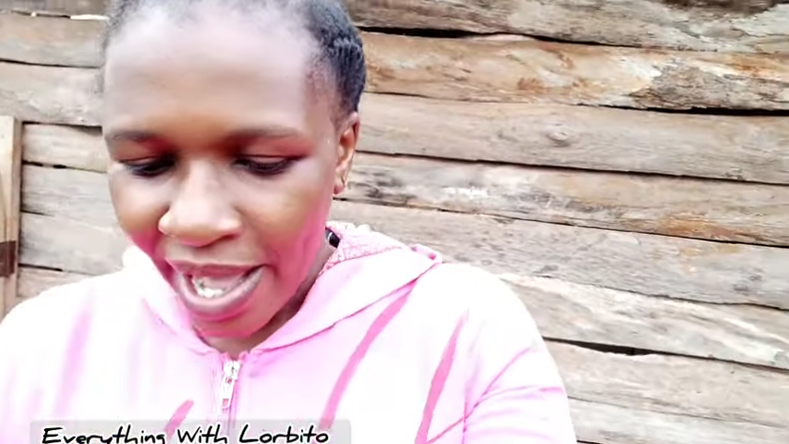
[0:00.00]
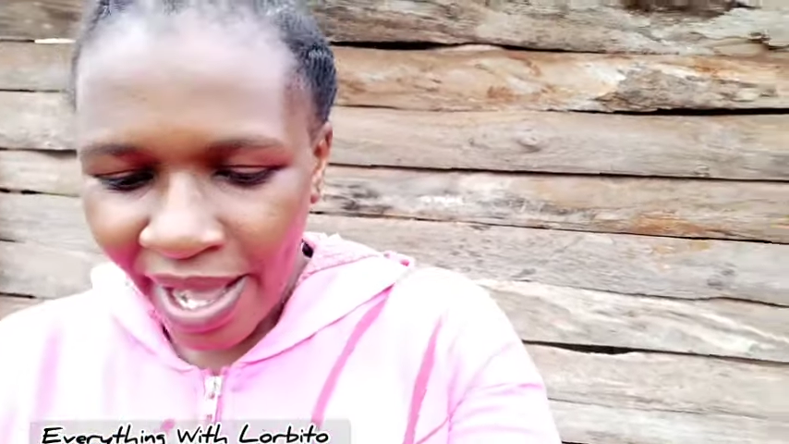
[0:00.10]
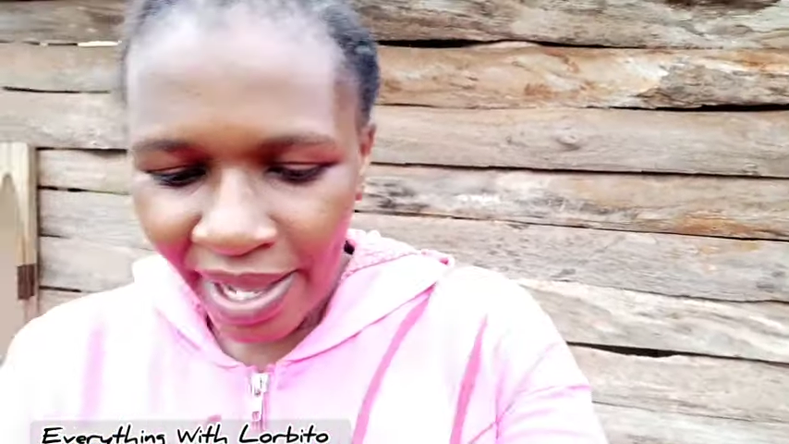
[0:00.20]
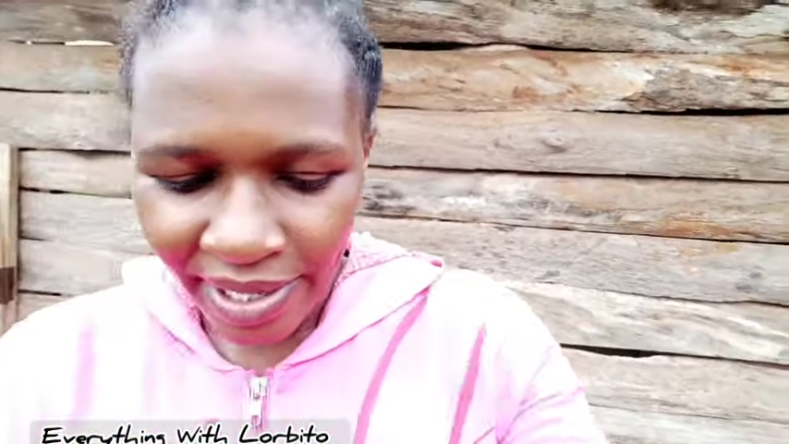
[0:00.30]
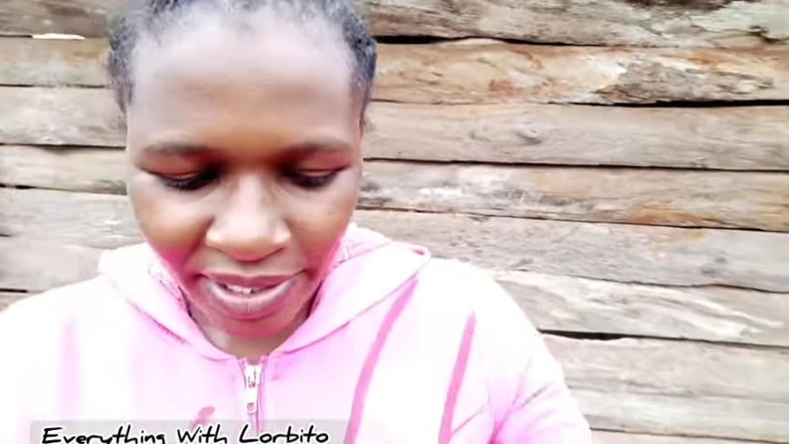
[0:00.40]

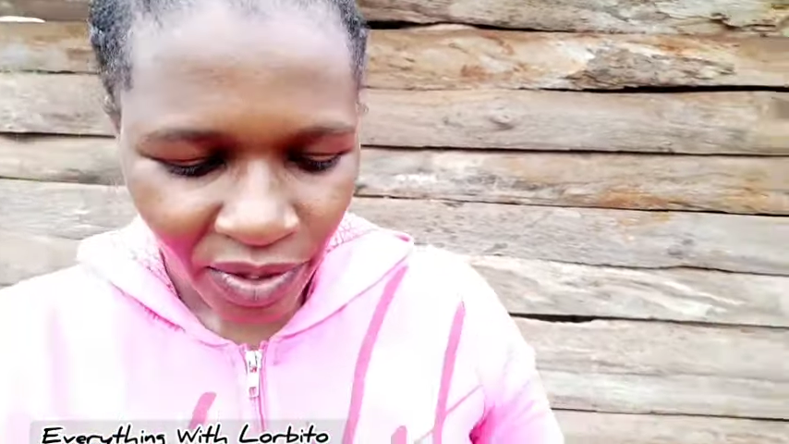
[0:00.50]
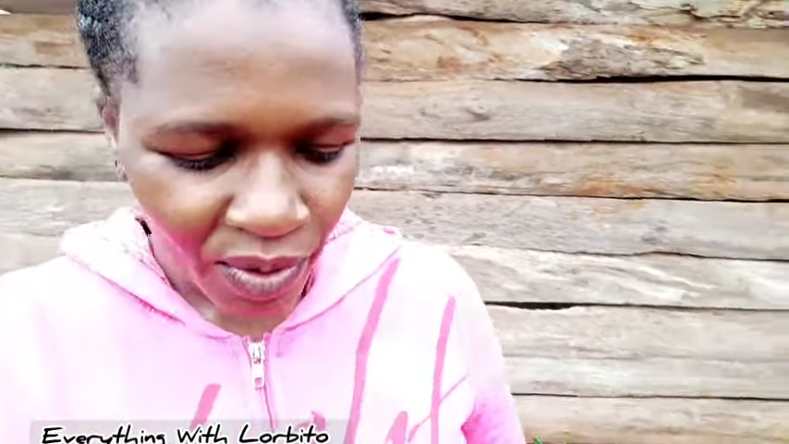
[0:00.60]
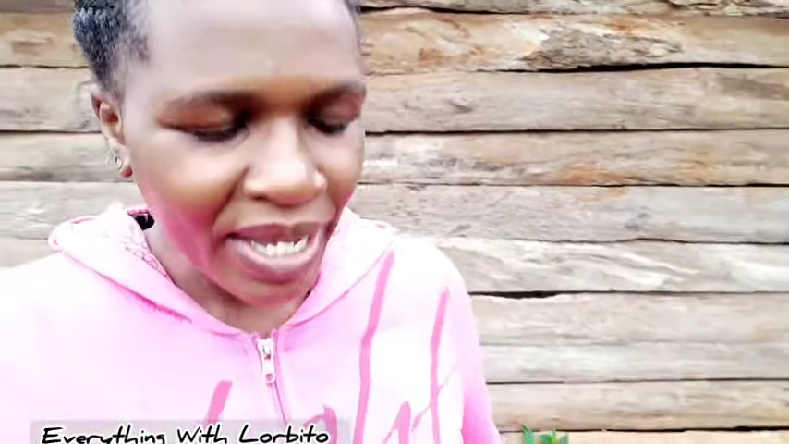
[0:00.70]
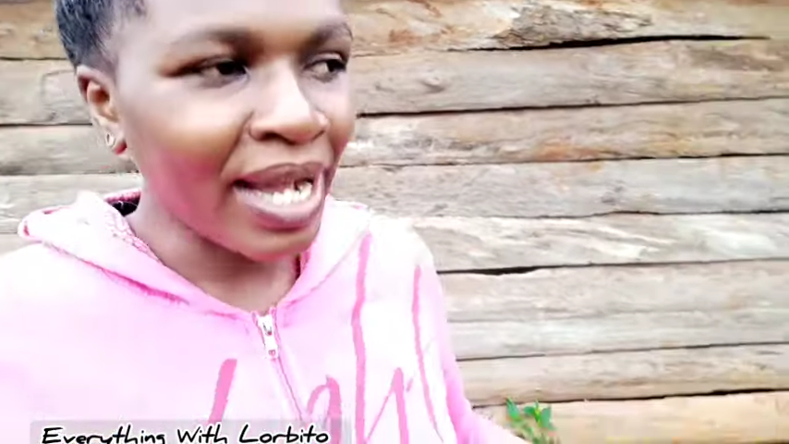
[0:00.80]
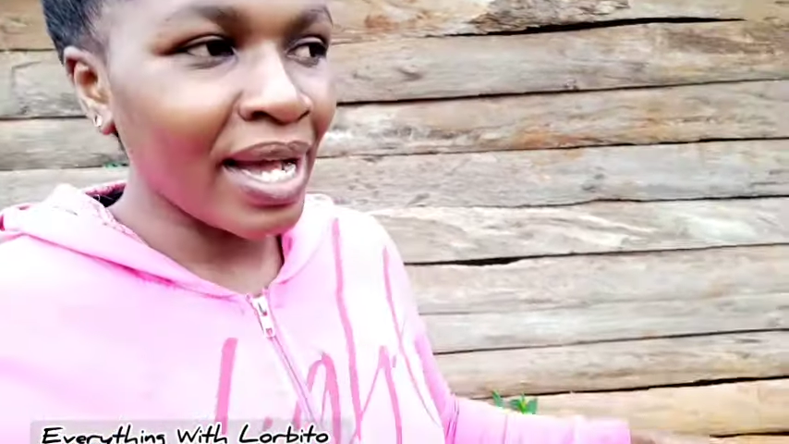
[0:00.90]
and
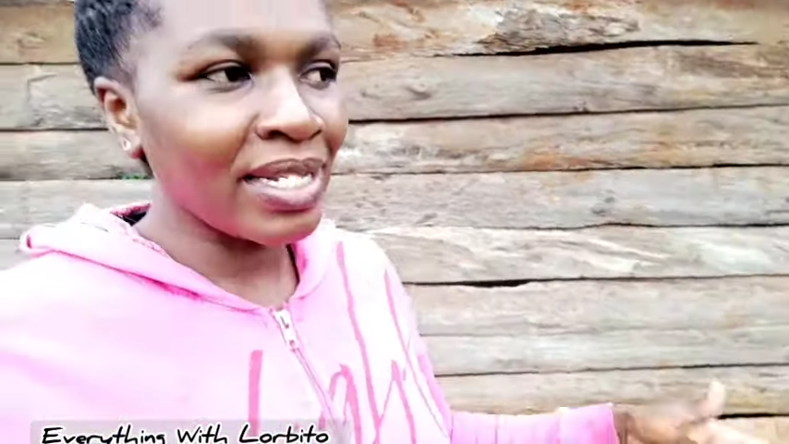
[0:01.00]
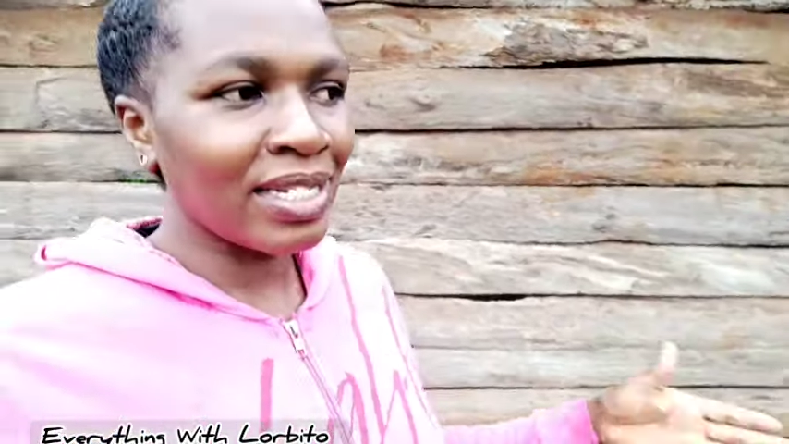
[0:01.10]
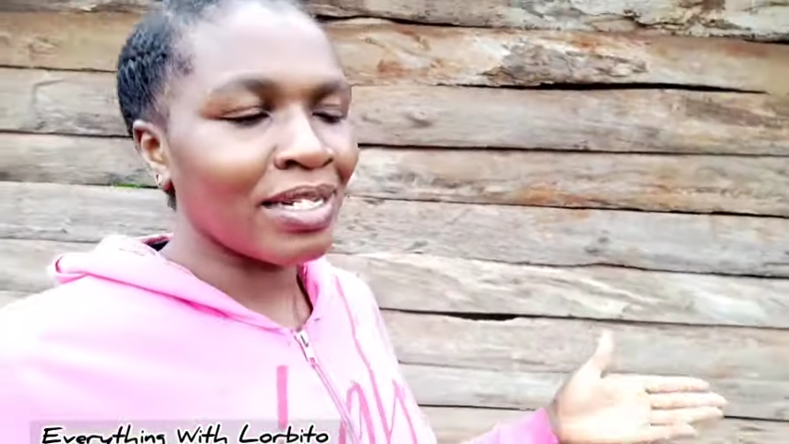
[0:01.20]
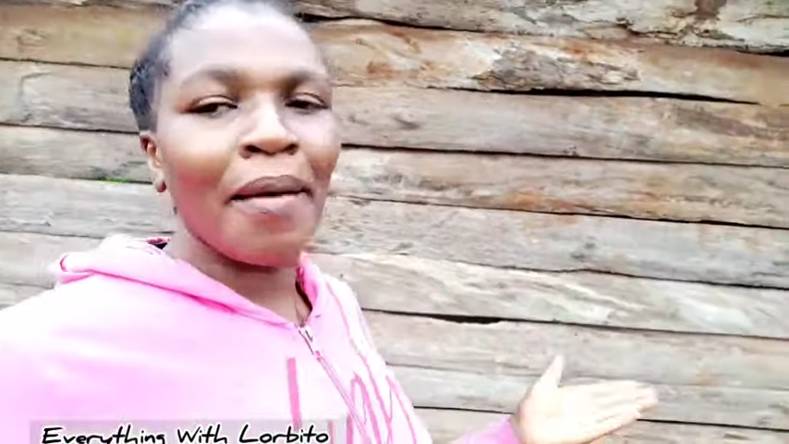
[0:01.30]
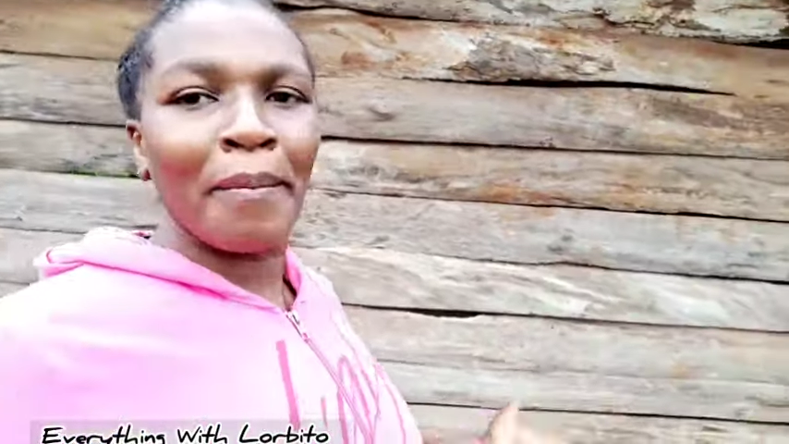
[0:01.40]
we
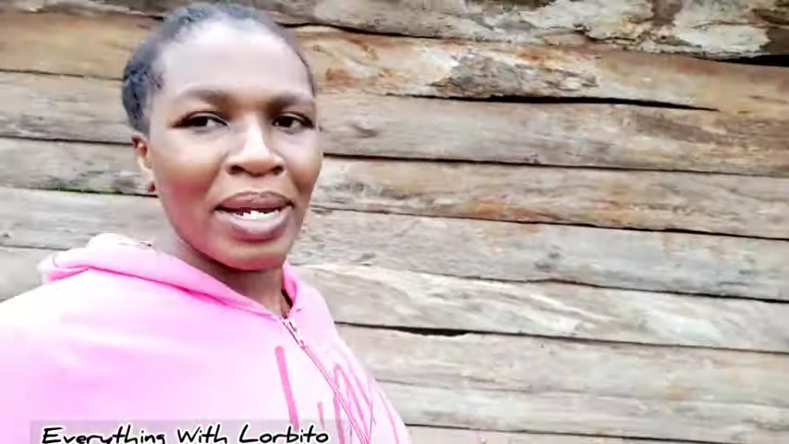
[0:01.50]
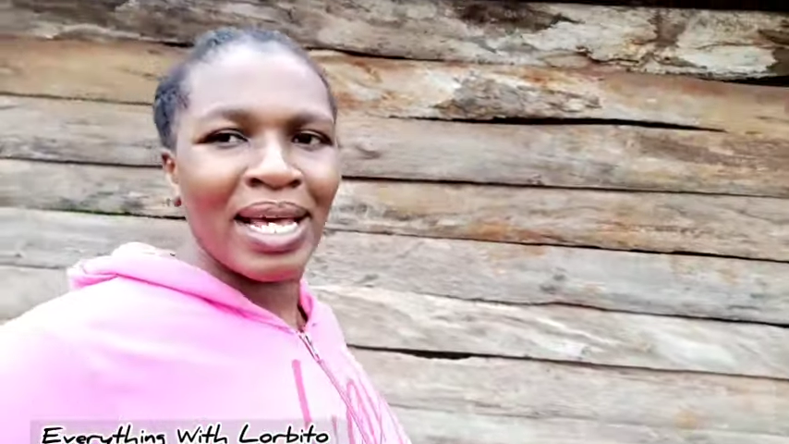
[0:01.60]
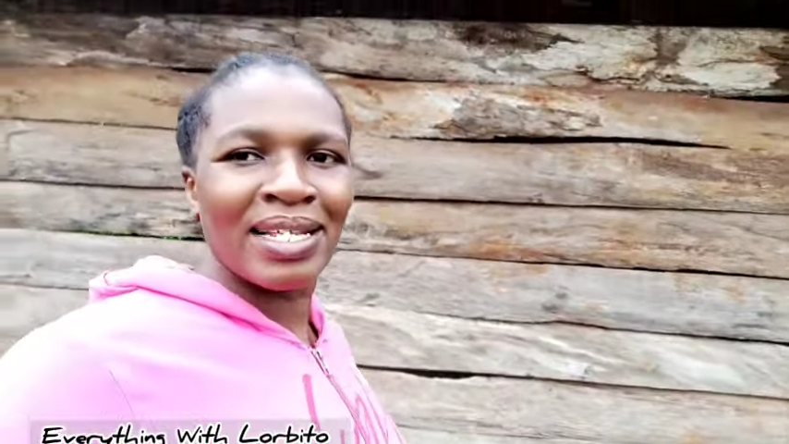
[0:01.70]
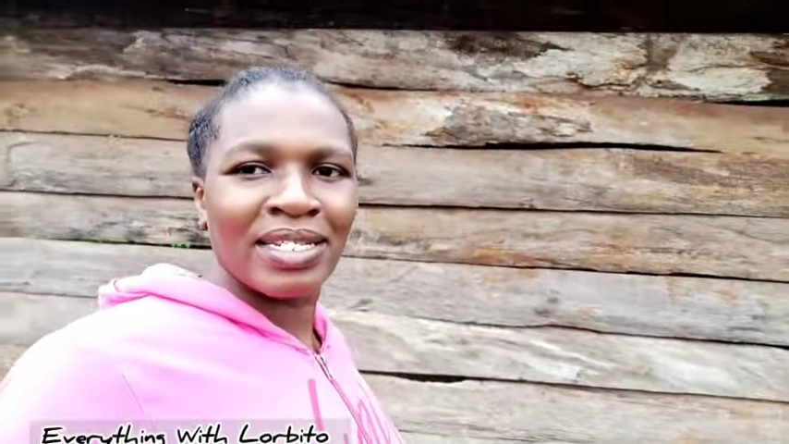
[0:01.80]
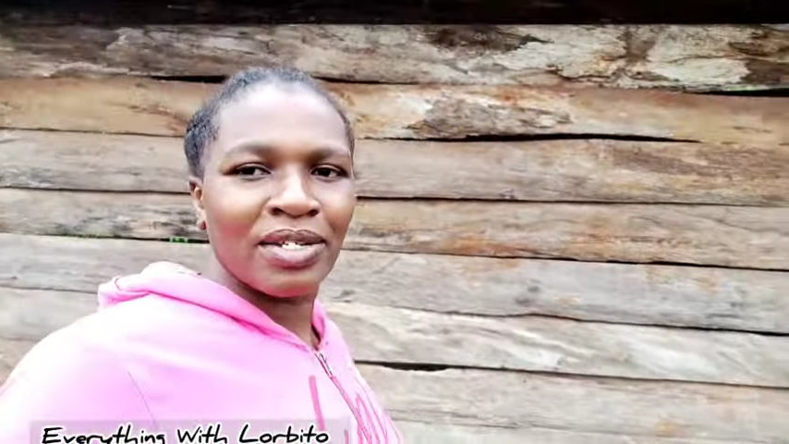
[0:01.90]
can't
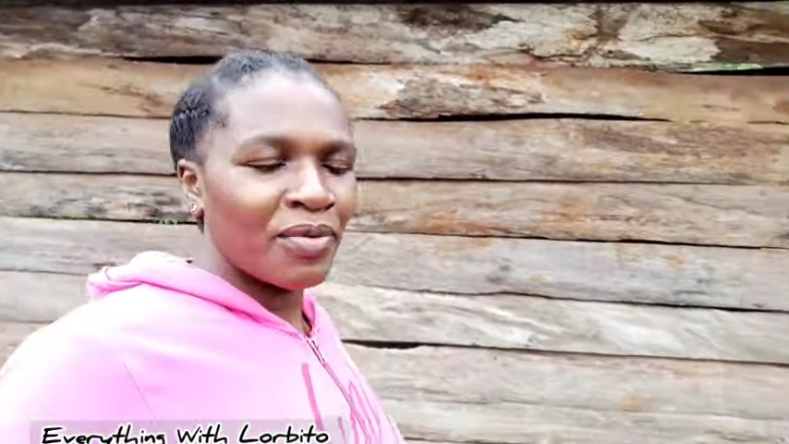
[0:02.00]
plant